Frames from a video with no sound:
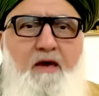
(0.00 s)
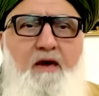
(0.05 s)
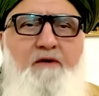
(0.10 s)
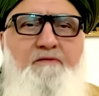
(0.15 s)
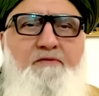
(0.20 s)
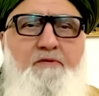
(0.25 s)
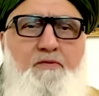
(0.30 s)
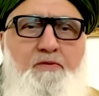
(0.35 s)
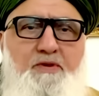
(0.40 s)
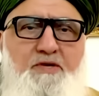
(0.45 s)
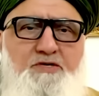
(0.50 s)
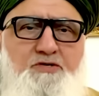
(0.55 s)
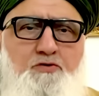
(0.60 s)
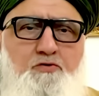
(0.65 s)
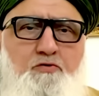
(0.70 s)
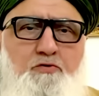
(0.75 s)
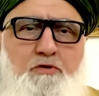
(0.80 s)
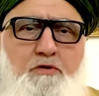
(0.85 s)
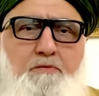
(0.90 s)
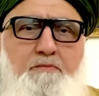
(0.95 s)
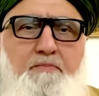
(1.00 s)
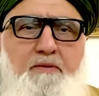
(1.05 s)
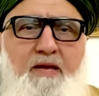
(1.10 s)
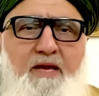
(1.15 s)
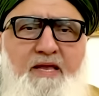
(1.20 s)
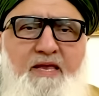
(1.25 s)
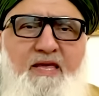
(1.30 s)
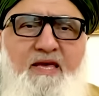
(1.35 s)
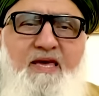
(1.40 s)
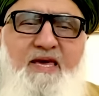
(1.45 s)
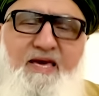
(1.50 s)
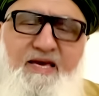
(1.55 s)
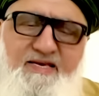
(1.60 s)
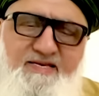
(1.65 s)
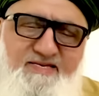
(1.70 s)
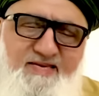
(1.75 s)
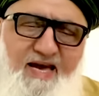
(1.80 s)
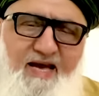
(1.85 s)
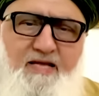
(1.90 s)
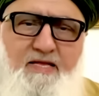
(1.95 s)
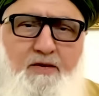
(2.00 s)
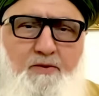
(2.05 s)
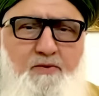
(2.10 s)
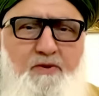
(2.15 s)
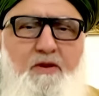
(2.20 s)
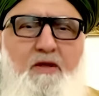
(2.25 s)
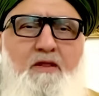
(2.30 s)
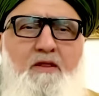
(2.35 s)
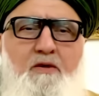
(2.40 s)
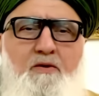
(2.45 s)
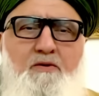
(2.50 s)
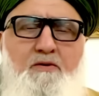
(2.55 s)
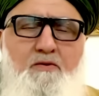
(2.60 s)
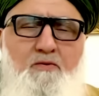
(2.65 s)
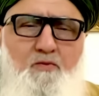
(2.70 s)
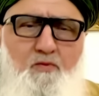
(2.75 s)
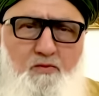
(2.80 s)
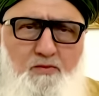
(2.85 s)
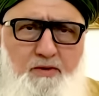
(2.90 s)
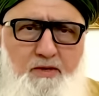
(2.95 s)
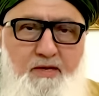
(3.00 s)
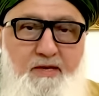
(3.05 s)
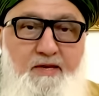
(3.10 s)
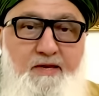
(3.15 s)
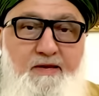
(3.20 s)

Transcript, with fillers: everyone is contemplating exactly what Allah wanted